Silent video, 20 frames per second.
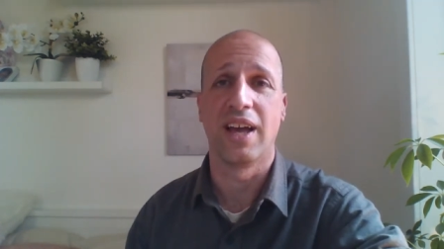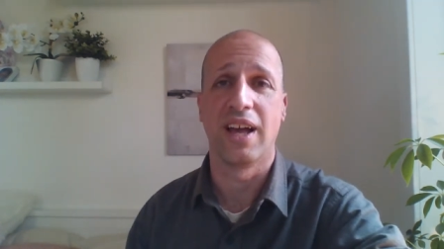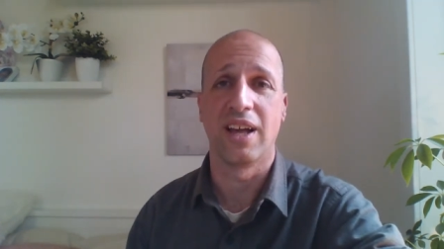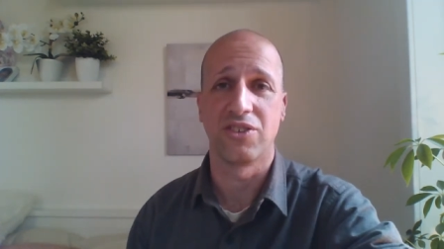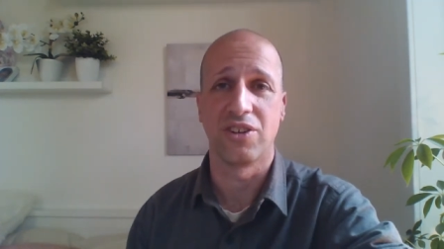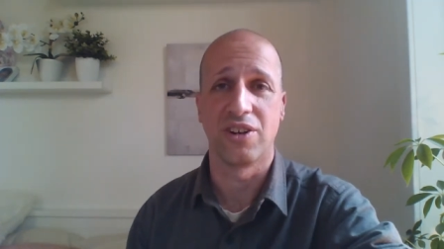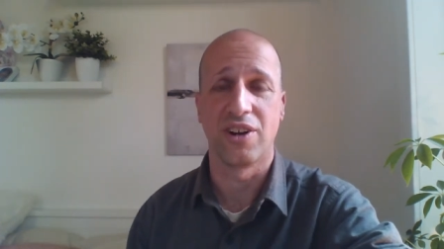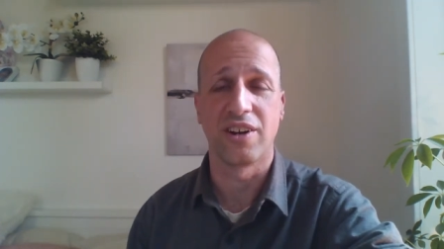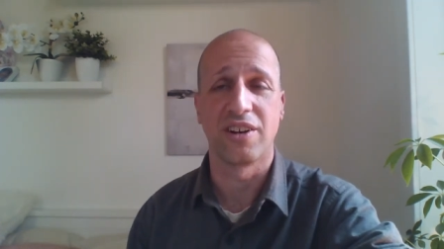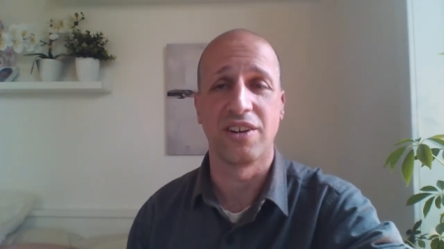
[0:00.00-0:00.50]

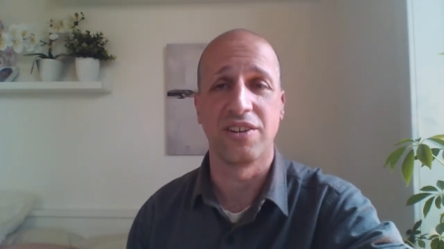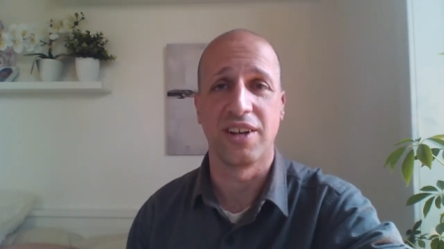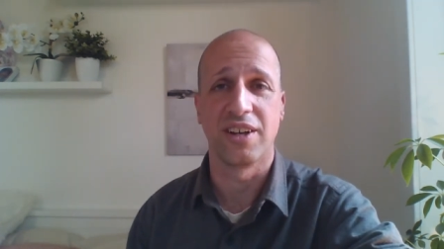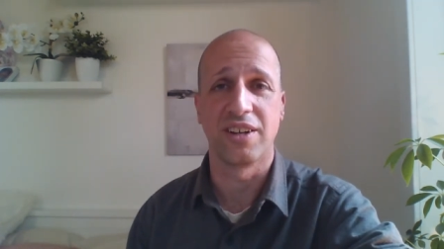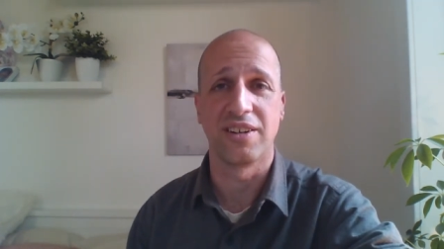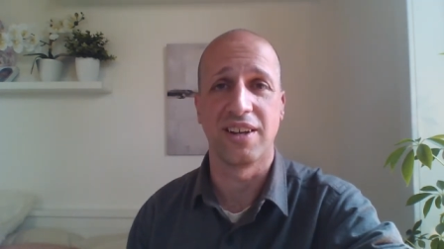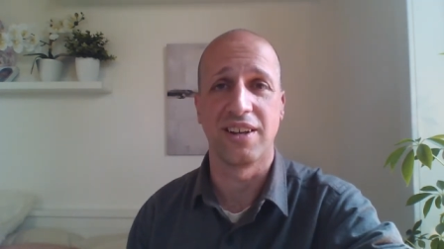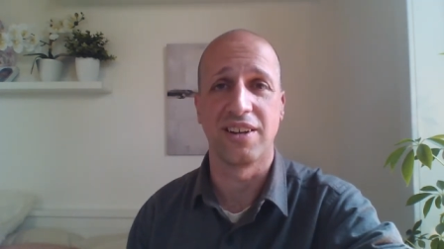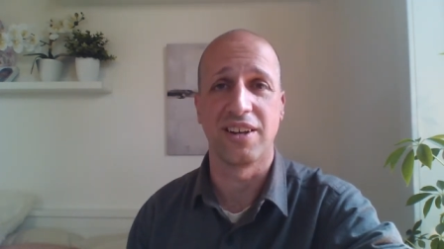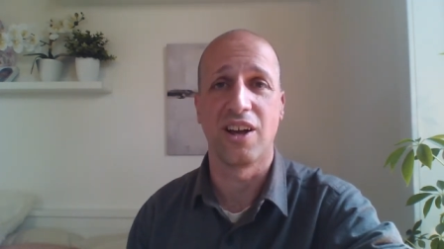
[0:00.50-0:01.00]
as an
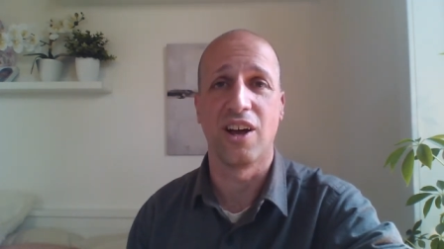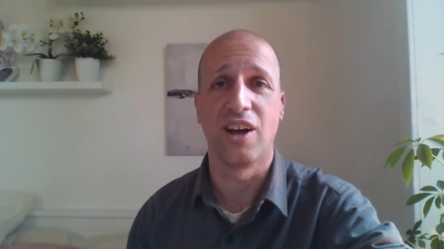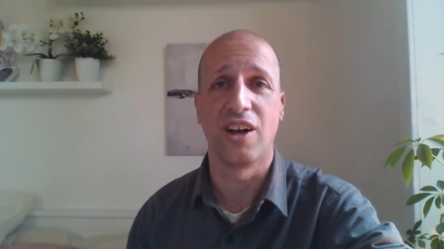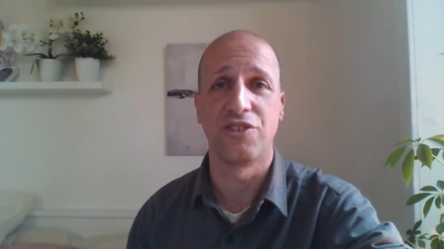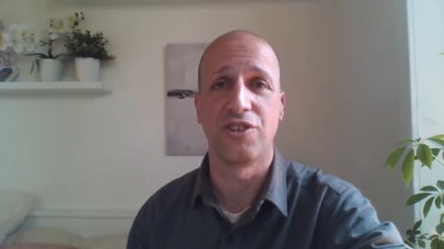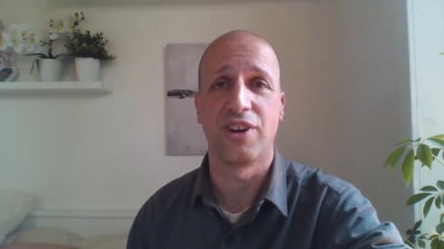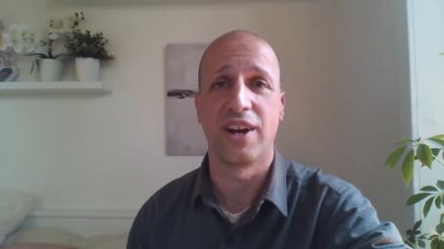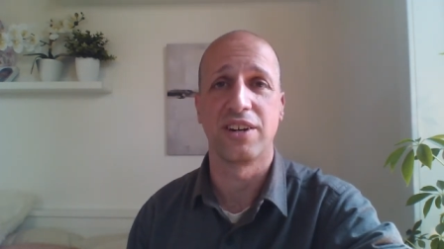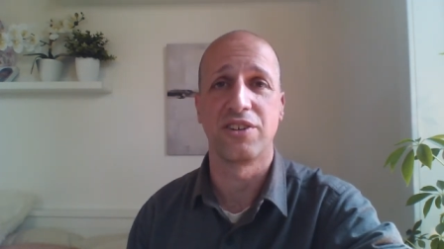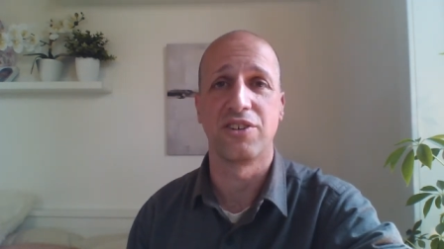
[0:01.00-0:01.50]
architect and a
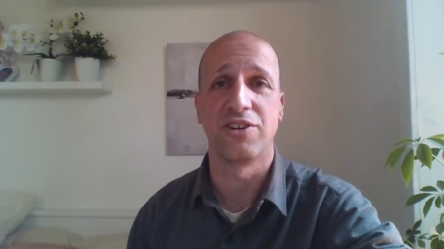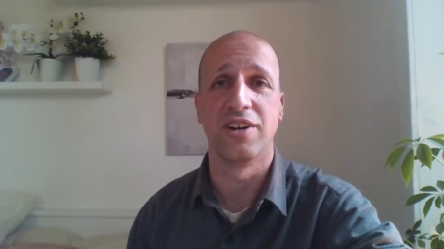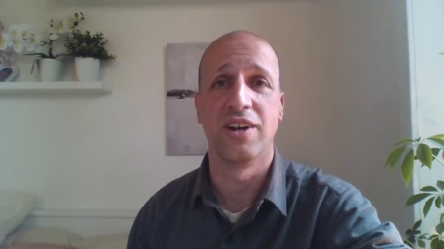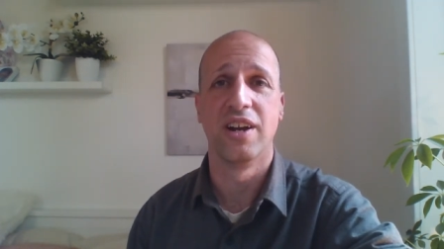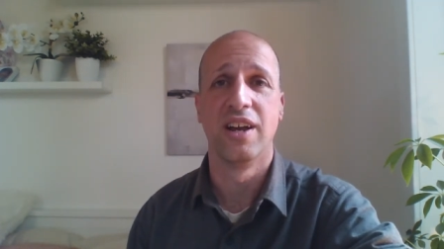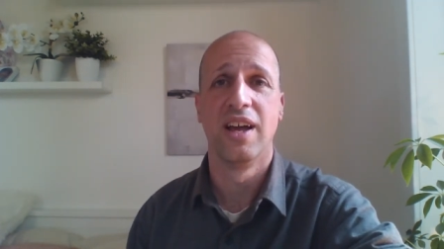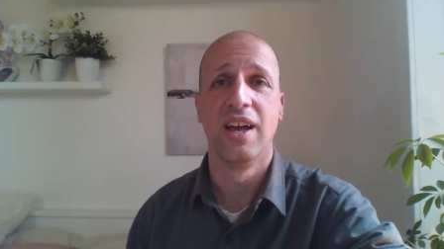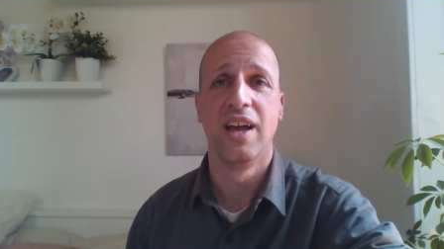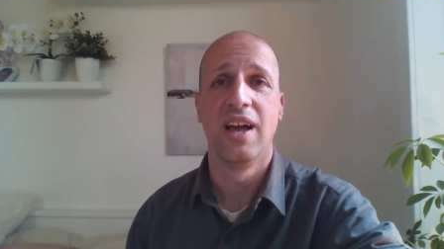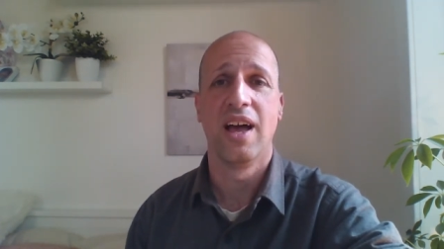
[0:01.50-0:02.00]
contractor,
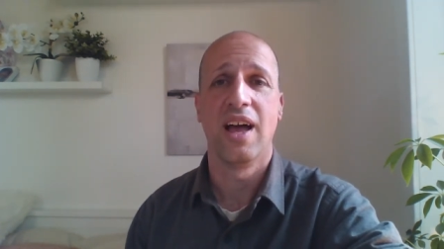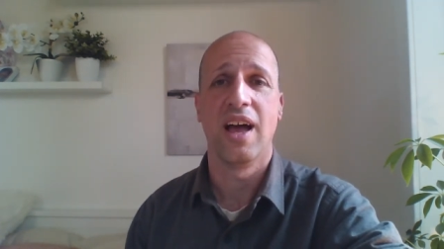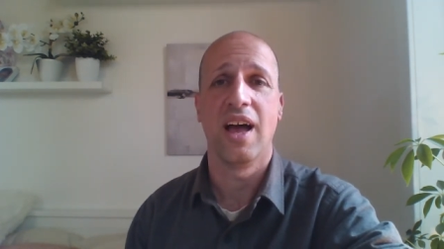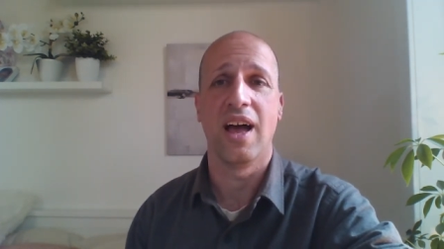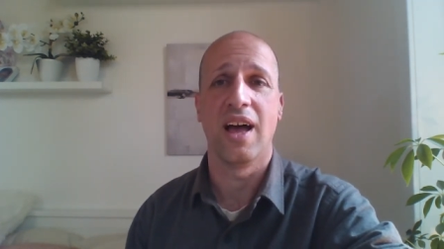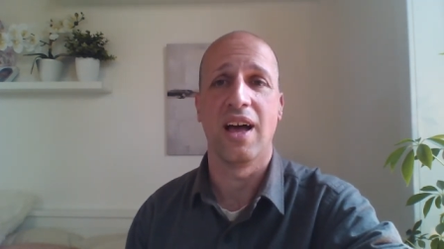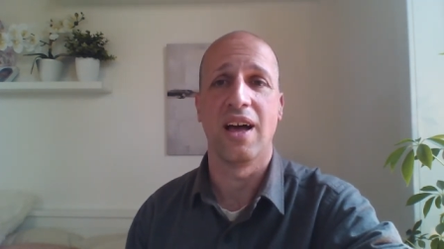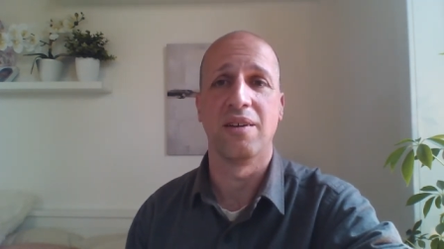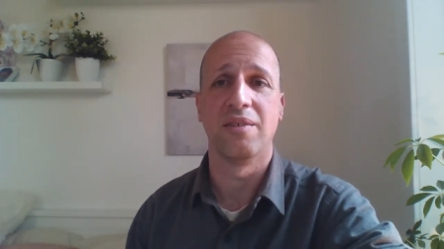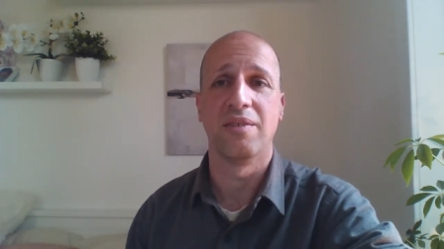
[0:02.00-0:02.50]

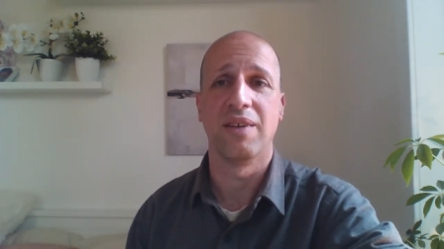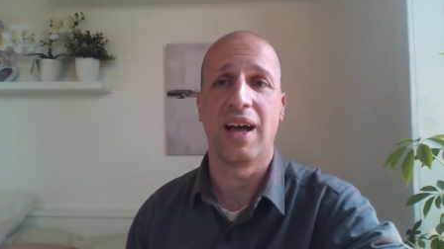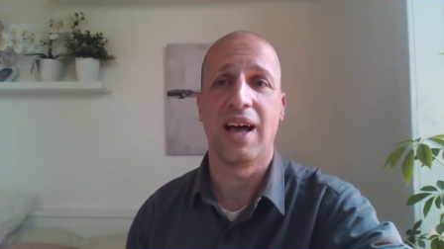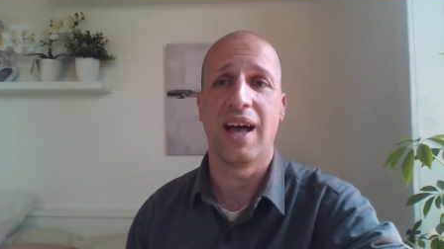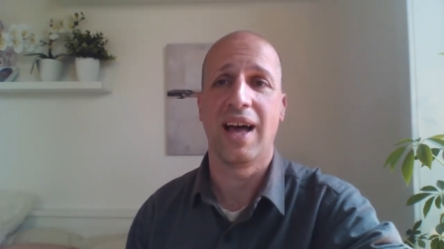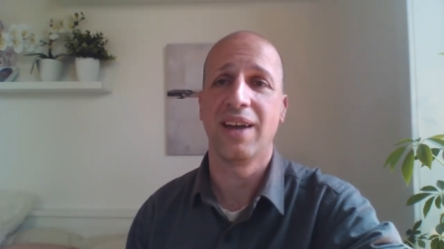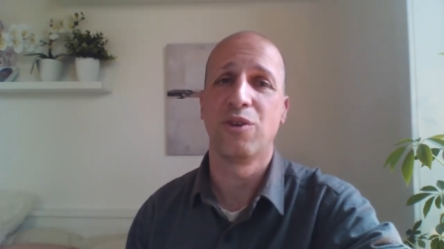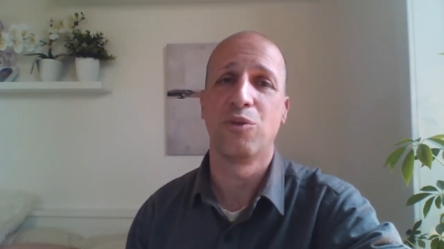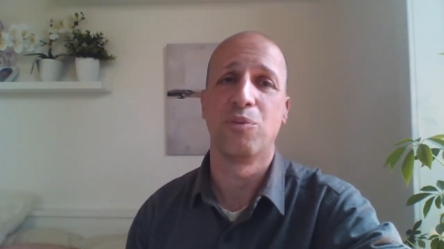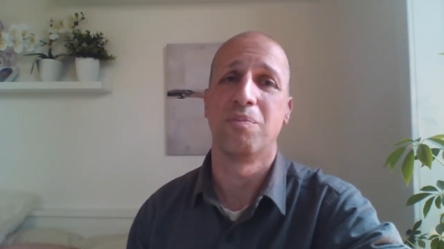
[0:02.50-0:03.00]
uh,
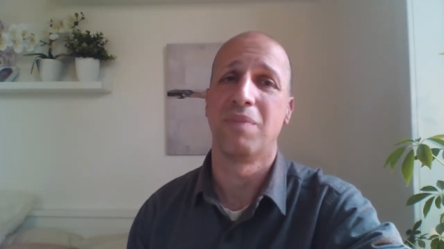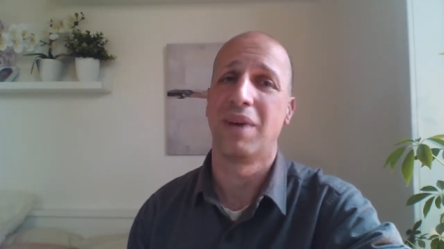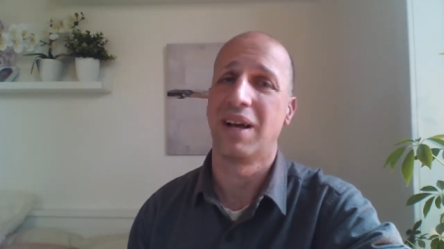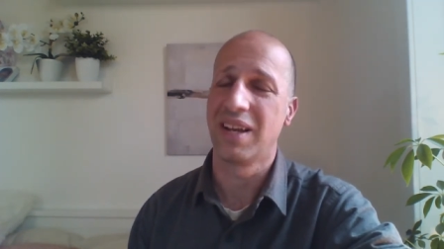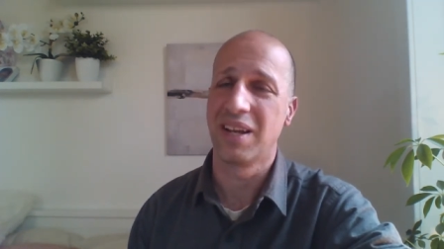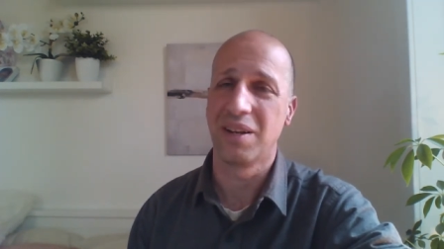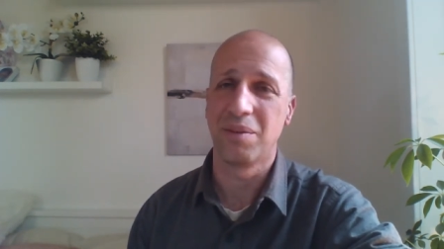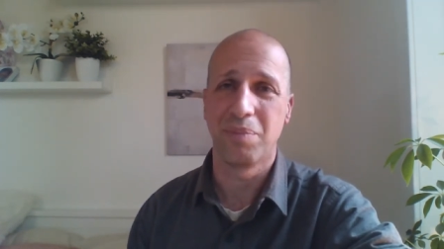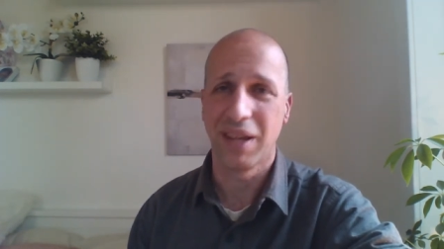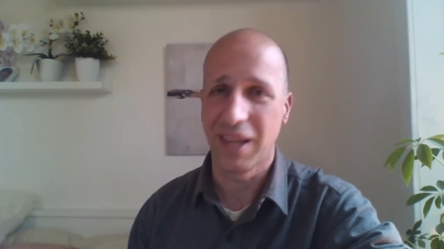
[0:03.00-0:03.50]
I don't
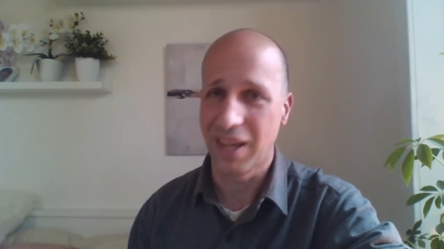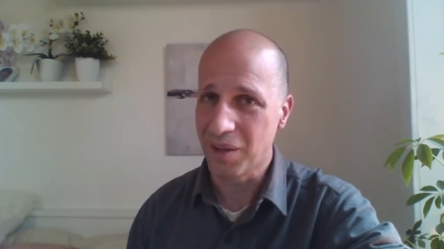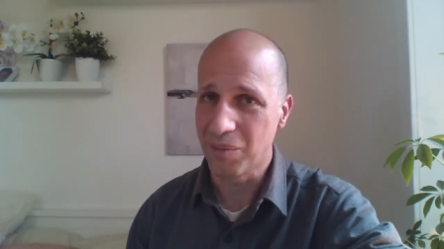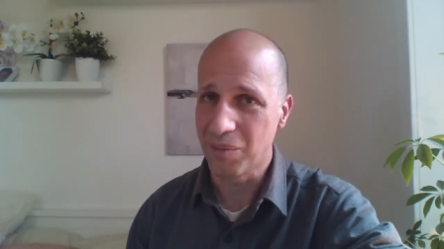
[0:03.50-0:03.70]
mind paying